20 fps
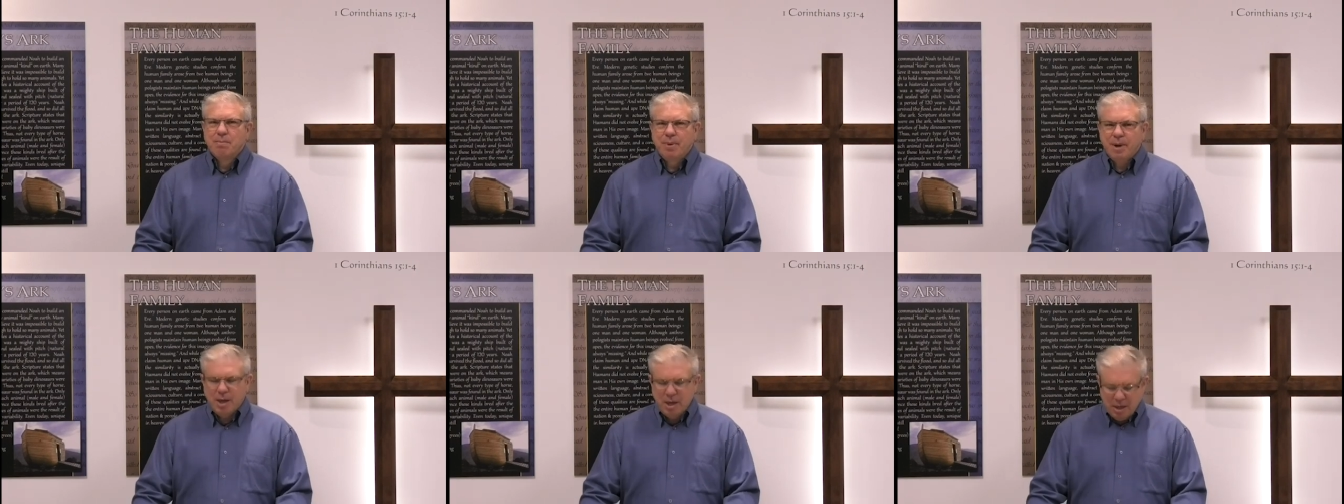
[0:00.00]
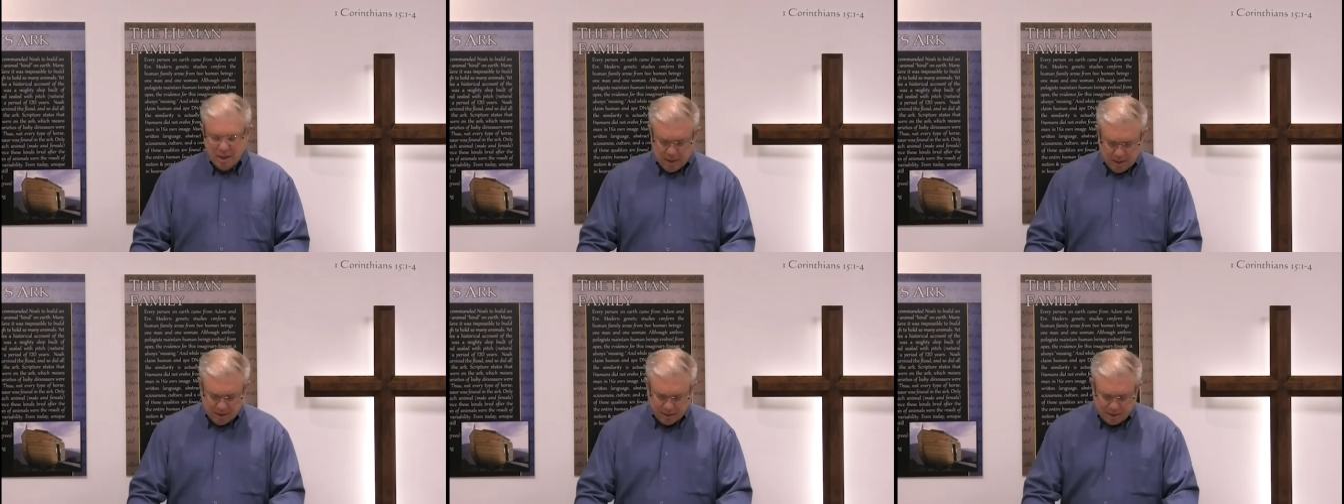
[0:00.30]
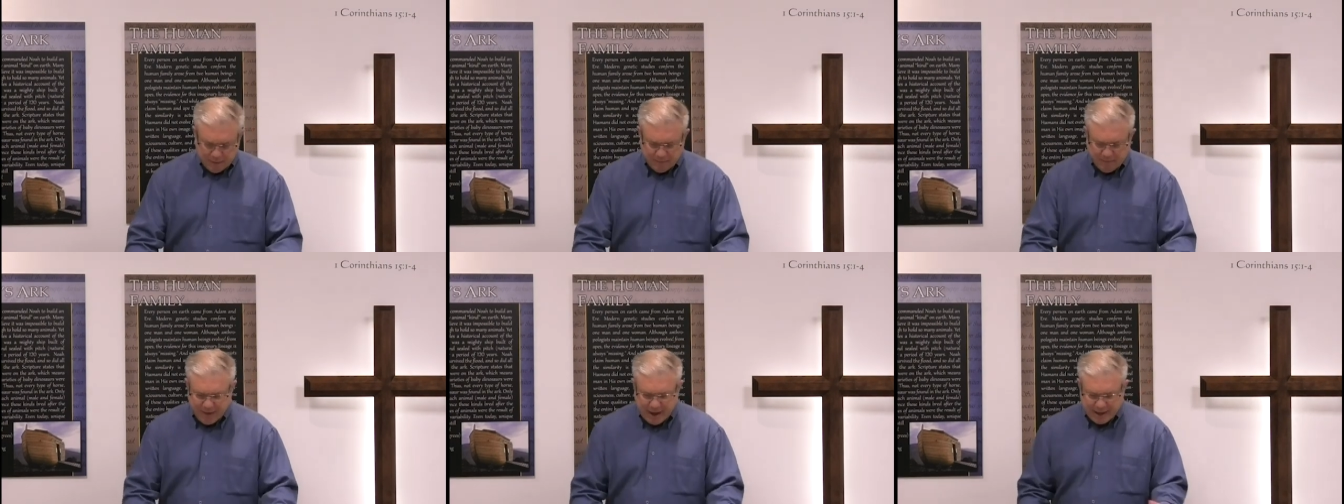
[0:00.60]
But
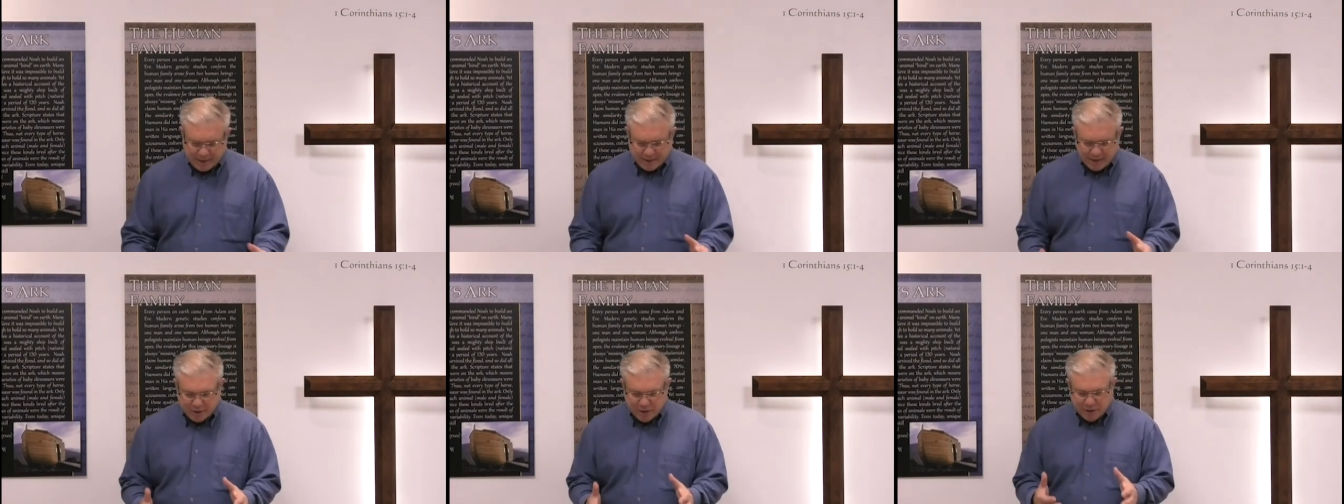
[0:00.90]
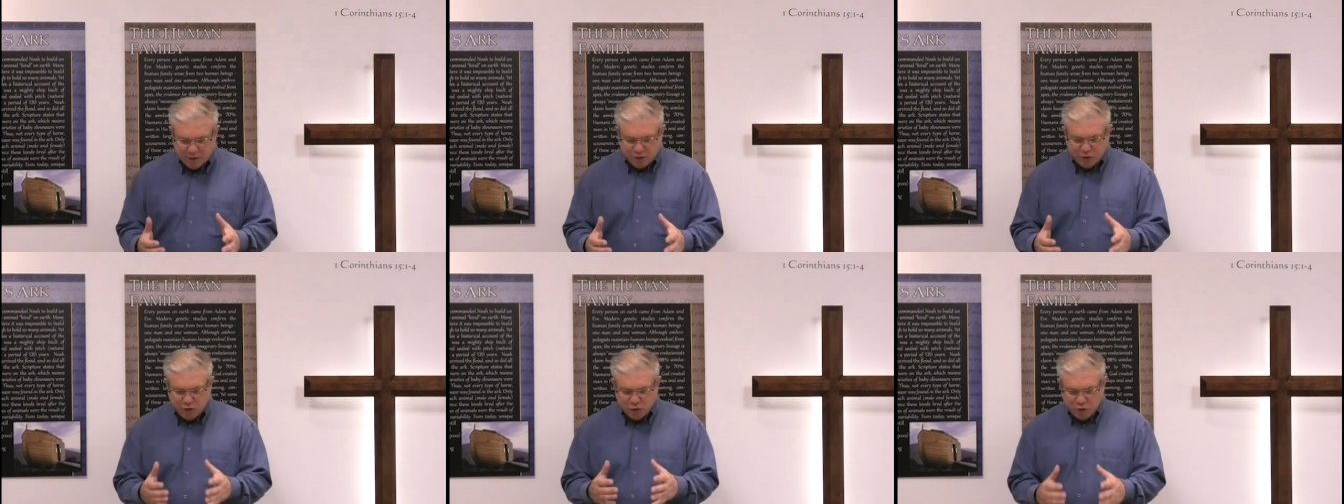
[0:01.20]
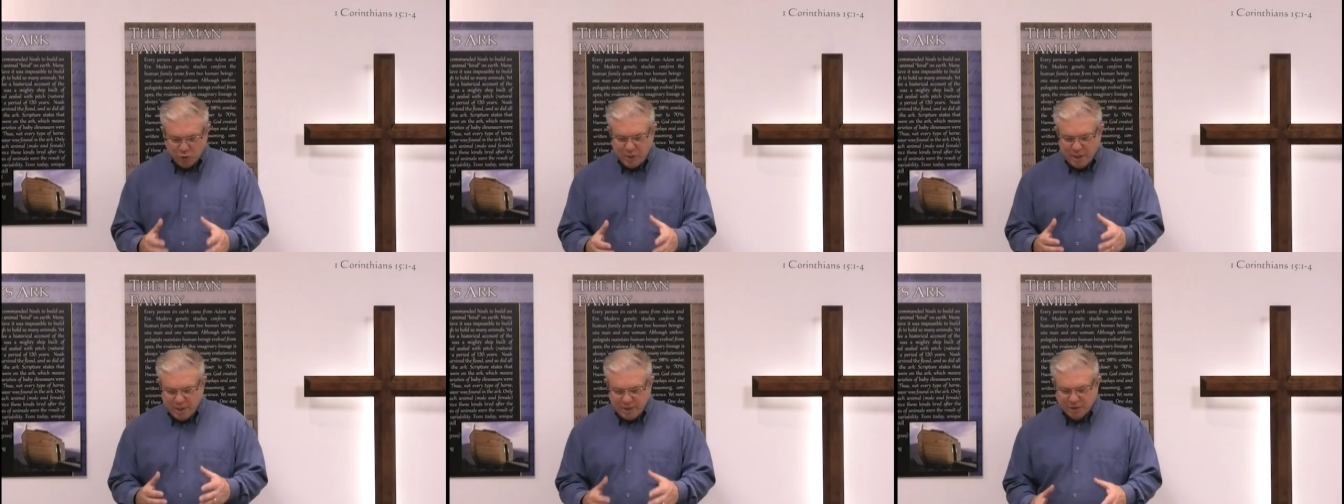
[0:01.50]
the fact that this
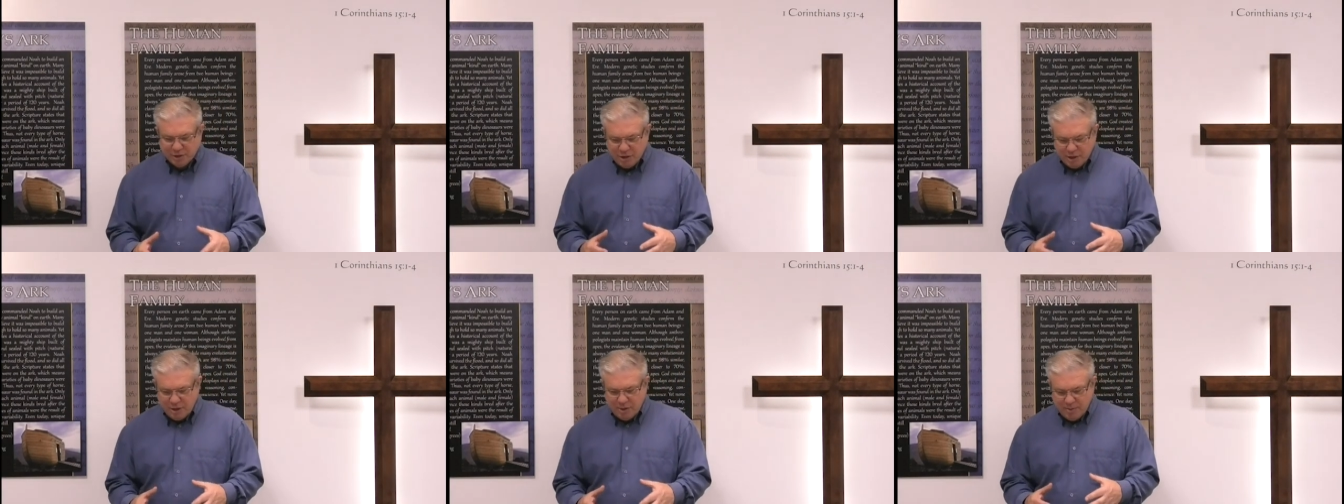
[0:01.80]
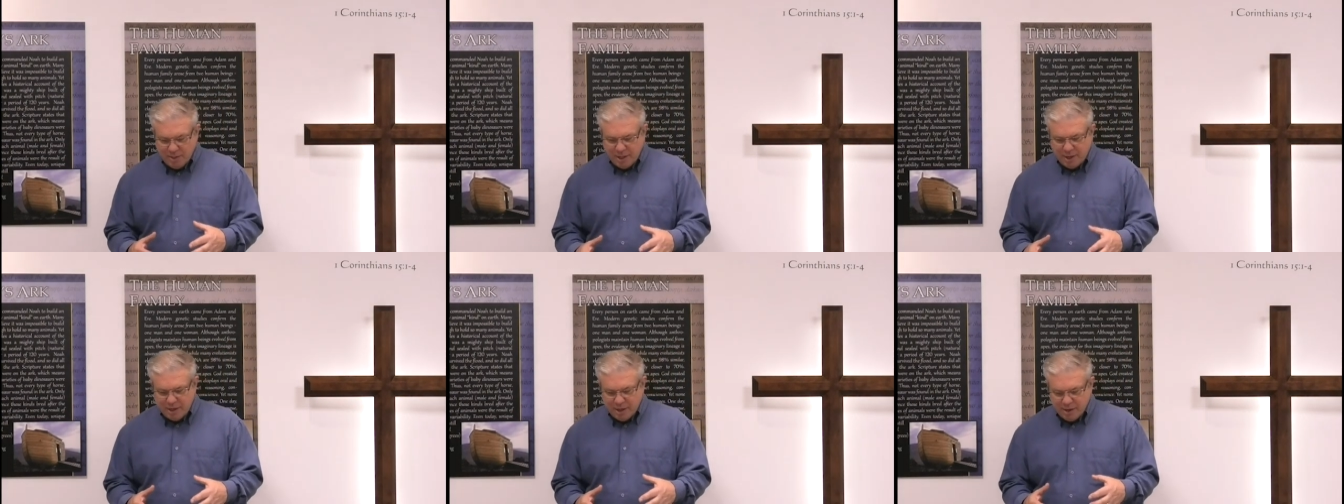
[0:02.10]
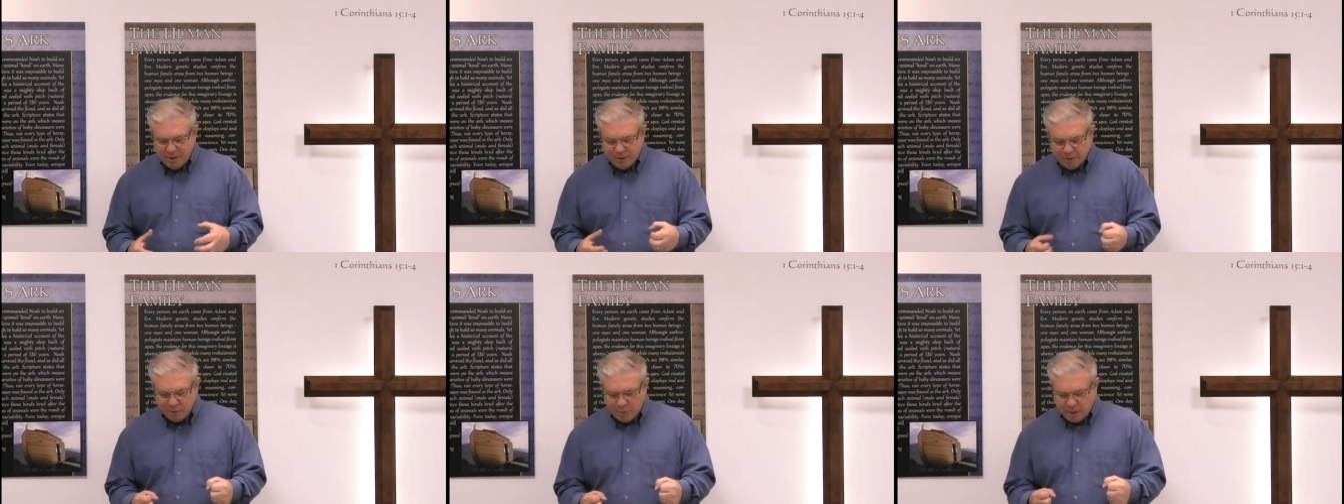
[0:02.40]
tree is going to be
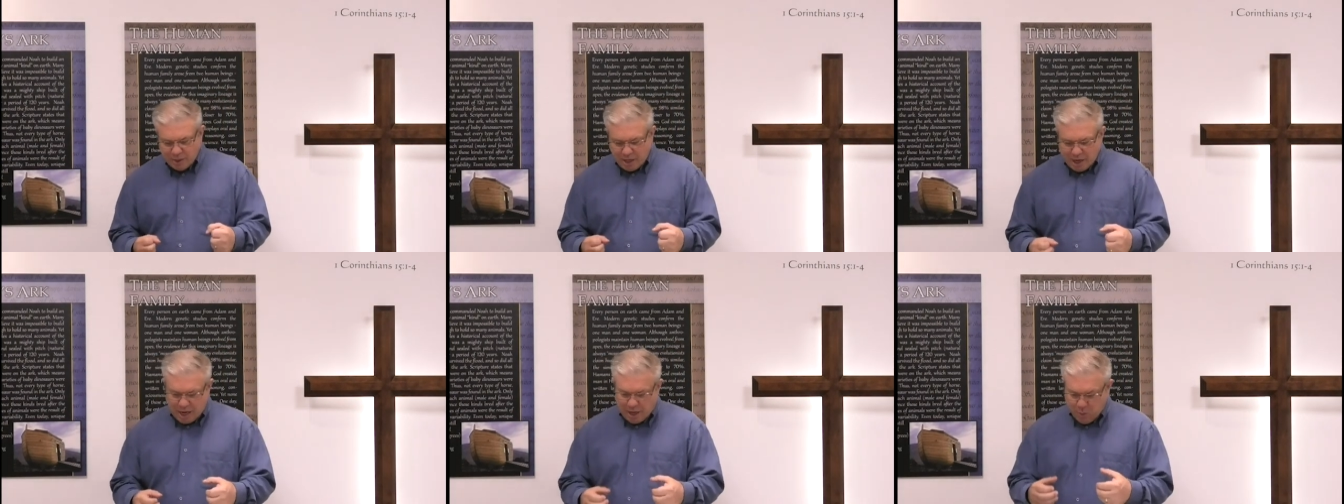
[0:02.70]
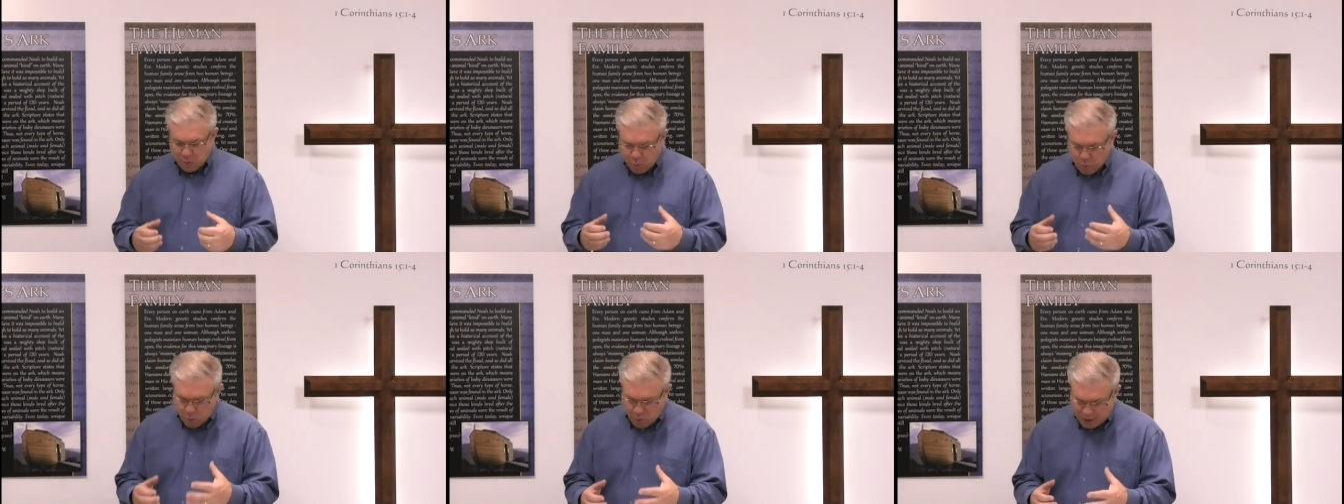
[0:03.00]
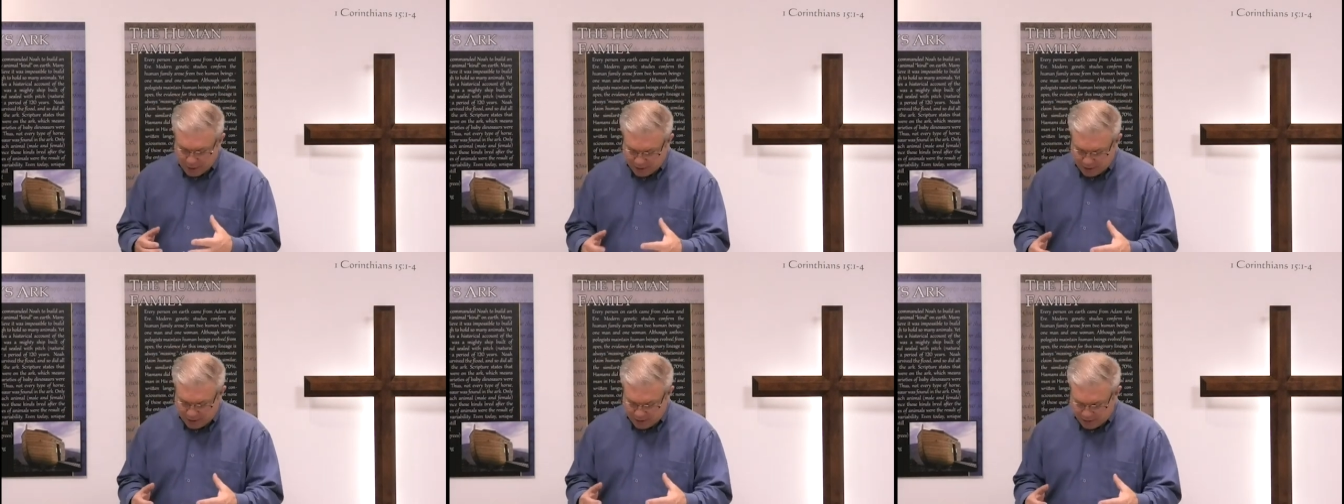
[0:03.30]
there is what God
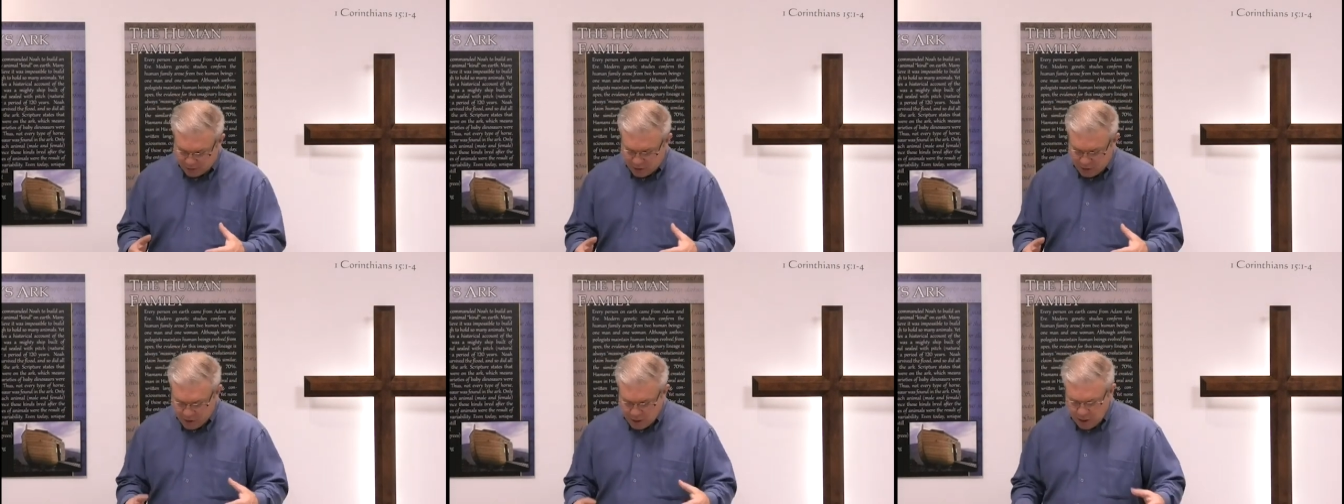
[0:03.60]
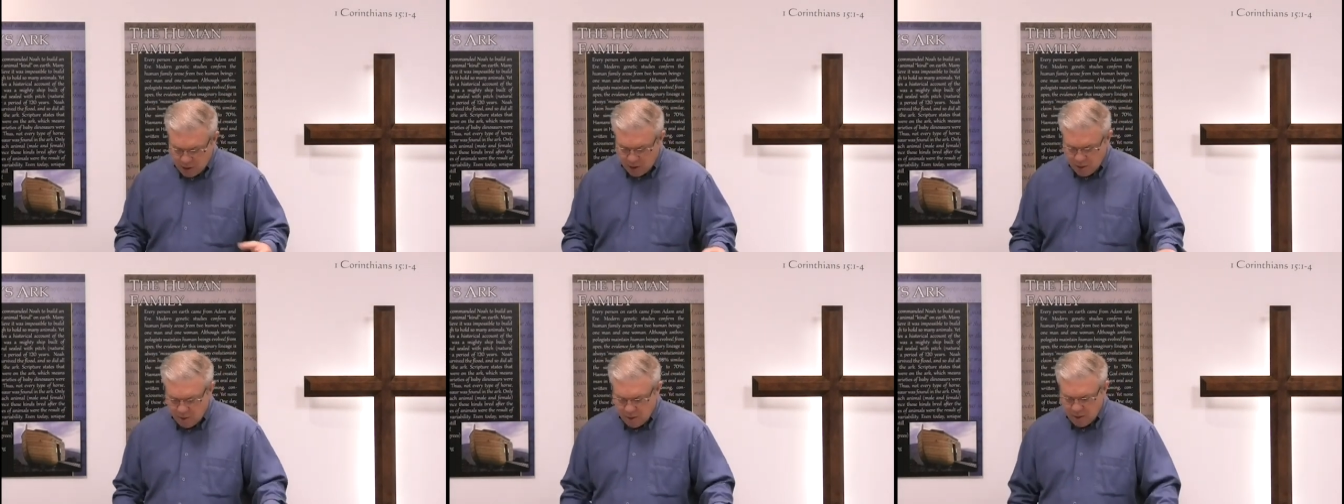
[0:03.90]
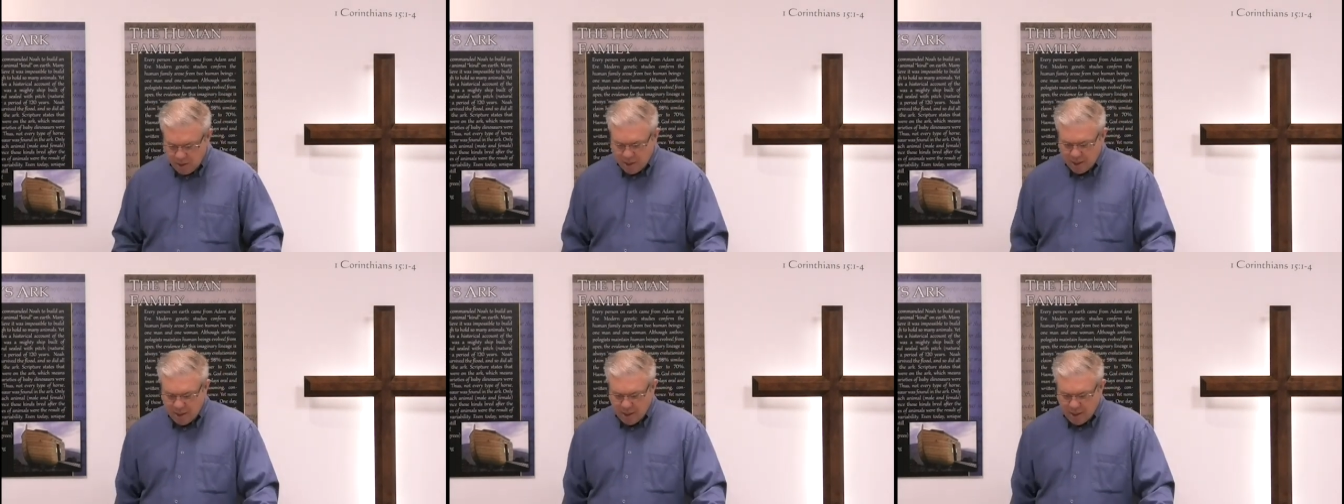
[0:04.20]
wants us to know.